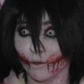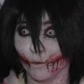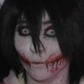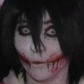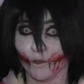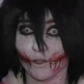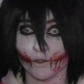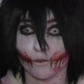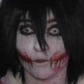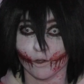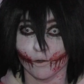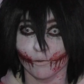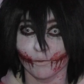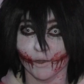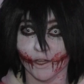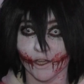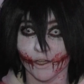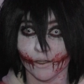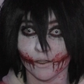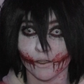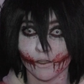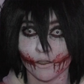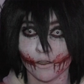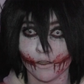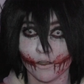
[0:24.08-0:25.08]
but when you're in
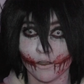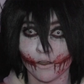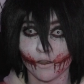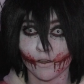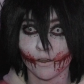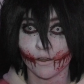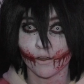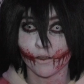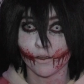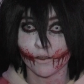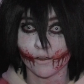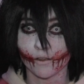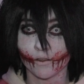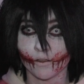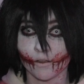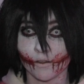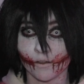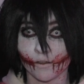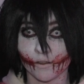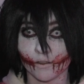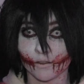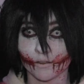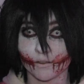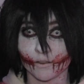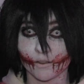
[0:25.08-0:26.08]
bed,
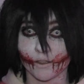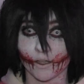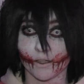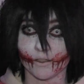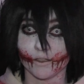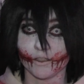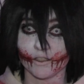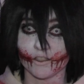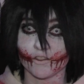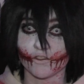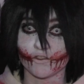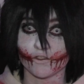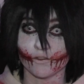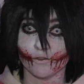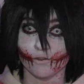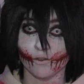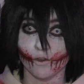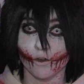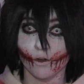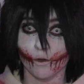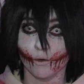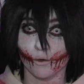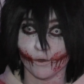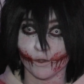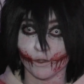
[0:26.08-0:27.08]
at least you
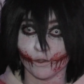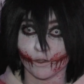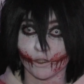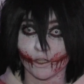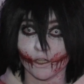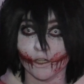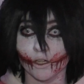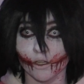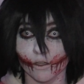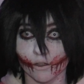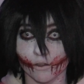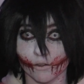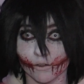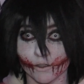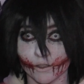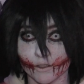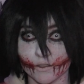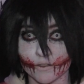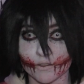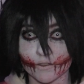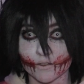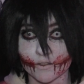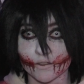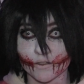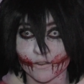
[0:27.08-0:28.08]
know who your killer
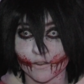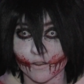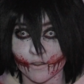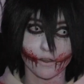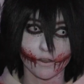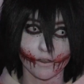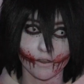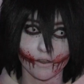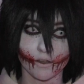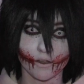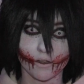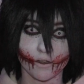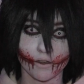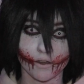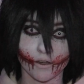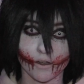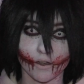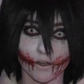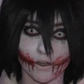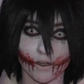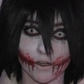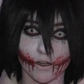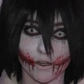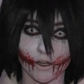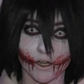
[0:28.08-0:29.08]
is.
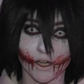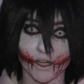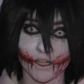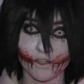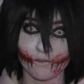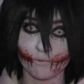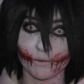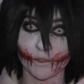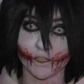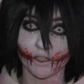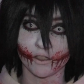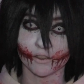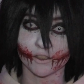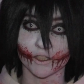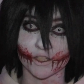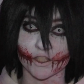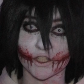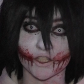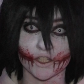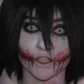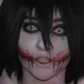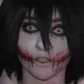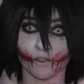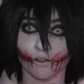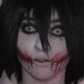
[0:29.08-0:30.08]
I have been on
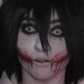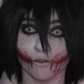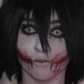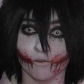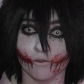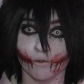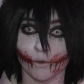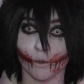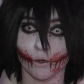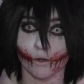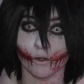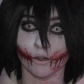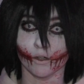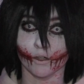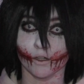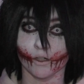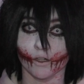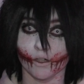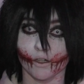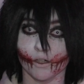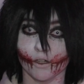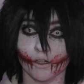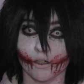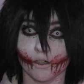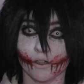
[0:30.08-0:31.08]
this channel
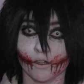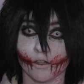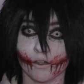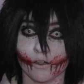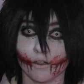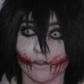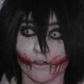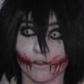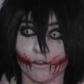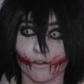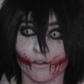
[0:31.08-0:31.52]
for